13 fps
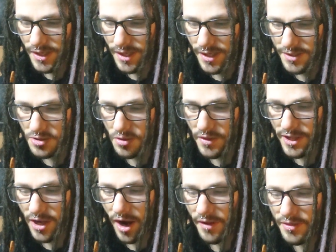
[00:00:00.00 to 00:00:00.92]
Uh, so they
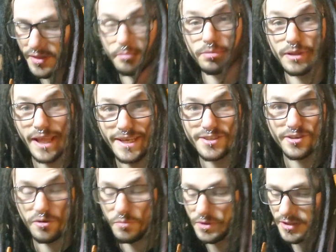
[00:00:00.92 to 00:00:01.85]
got in the
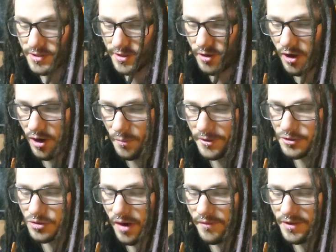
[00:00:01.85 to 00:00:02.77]
Blazer, which is the car we were
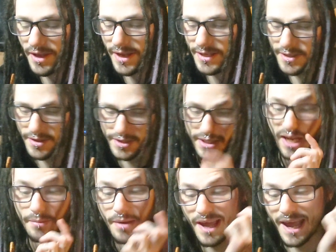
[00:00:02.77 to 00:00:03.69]
driving, I guess, at the
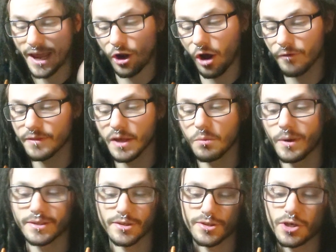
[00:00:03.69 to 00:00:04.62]
time, and off they
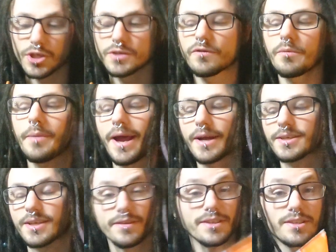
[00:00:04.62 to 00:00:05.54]
went to search for
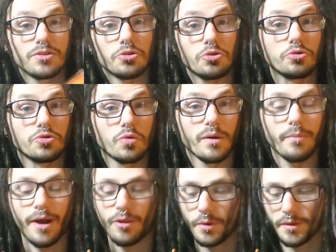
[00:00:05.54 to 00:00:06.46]
Max. And this is a true story,
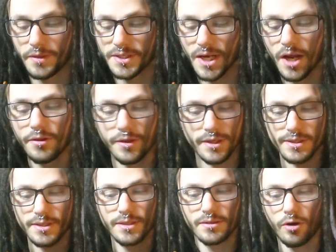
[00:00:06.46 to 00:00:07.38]
by the way. This
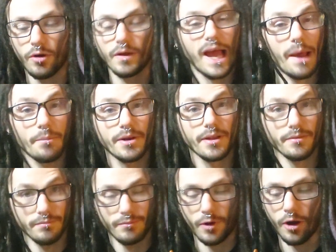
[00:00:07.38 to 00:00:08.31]
this didn't all happen
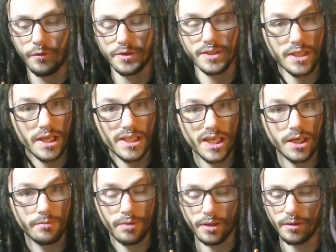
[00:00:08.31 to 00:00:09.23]
in all this
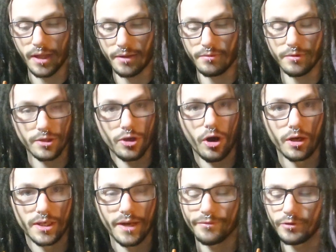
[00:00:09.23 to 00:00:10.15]
detail, but like the
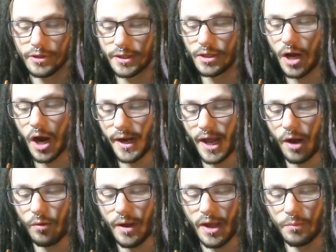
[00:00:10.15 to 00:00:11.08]
dog definitely got
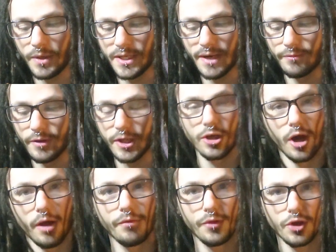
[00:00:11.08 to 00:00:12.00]
out, and we definitely
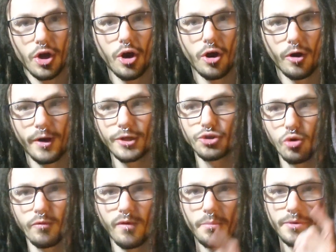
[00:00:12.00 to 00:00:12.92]
got in the car and
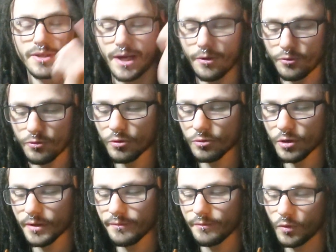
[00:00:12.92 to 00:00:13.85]
drove up and down the road
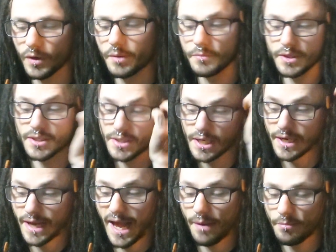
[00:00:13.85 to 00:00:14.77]
looking for him. This
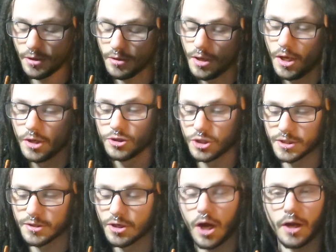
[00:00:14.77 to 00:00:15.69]
did happen,
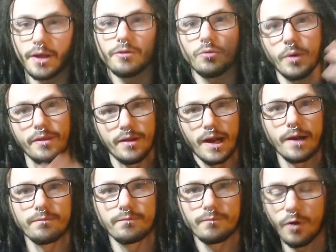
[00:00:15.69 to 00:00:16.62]
just not in the way that
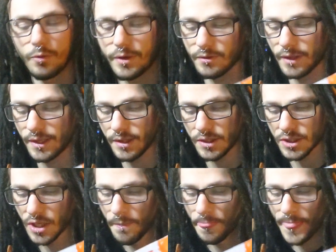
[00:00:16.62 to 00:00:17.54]
I wrote it, like
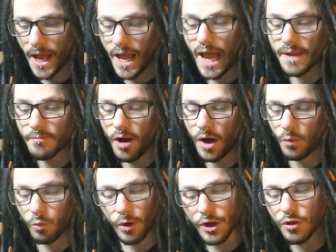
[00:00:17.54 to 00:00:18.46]
this. Hey,
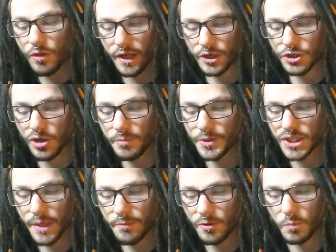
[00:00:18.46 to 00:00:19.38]
Ma, where do you think a German
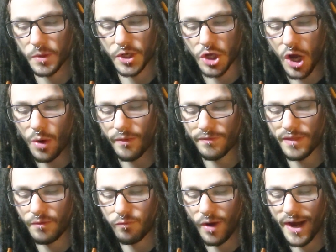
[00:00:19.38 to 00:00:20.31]
Shepherd would go if
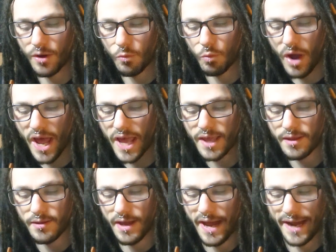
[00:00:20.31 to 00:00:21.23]
they ran
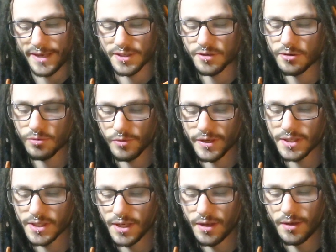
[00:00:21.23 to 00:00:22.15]
away? asked
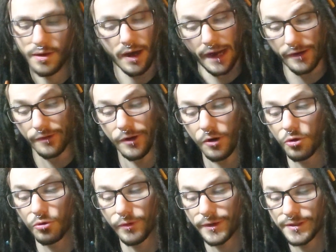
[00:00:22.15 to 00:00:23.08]
Chris. I don't know,
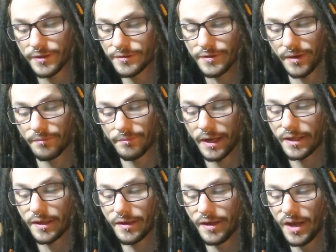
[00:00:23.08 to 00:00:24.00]
Chris, said
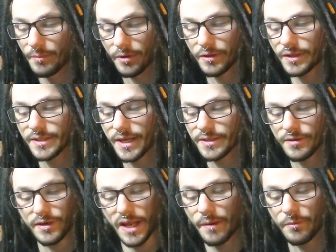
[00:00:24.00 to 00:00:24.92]
Becky, but let's ask
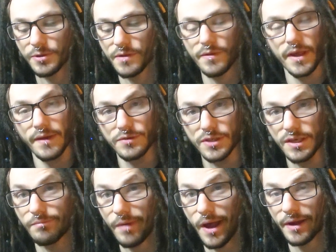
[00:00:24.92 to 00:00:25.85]
the neighbors if they have
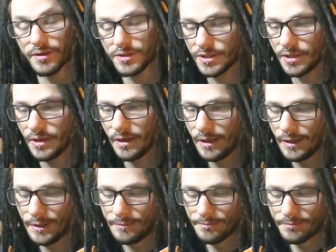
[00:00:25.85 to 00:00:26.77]
seen Max.
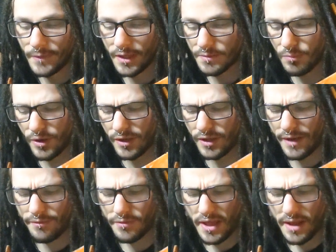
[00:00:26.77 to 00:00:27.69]
It's pretty
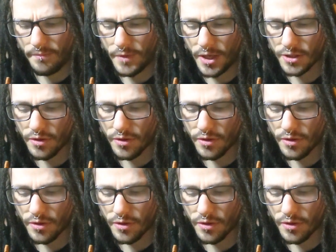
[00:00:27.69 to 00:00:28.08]
late for that.